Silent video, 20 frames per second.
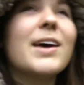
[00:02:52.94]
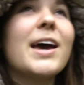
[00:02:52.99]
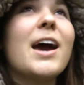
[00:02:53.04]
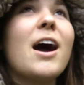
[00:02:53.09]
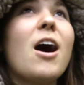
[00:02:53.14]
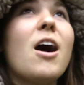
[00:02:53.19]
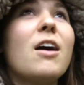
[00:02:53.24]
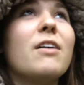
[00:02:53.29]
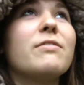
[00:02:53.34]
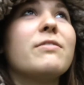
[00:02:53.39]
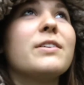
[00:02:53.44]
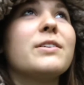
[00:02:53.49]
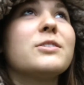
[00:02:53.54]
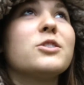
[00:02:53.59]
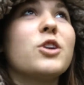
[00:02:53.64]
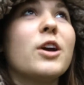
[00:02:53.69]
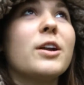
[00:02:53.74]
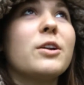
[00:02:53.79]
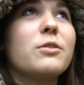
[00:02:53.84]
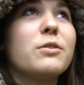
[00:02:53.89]
I often
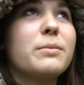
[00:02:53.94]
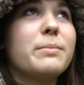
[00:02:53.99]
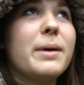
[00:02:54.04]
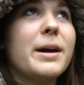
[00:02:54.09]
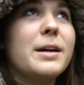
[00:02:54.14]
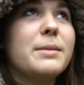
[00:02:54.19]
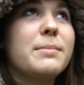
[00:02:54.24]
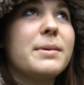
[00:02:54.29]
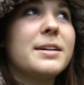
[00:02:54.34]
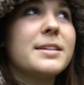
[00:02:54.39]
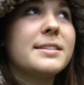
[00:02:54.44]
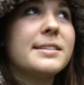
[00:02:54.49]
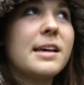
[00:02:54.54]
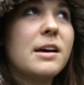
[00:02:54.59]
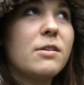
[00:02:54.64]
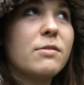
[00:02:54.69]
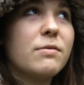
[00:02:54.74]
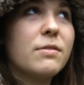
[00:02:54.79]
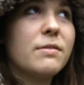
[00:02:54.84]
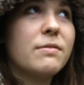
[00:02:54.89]
try to remind
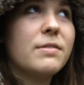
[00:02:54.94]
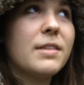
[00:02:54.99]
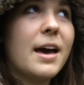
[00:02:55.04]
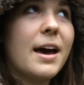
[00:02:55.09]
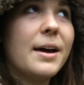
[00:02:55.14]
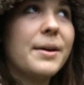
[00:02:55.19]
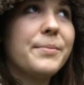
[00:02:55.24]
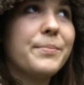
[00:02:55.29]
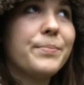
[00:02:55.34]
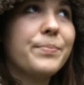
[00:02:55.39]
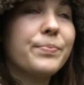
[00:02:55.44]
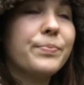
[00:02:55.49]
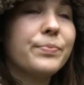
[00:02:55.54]
myself of that.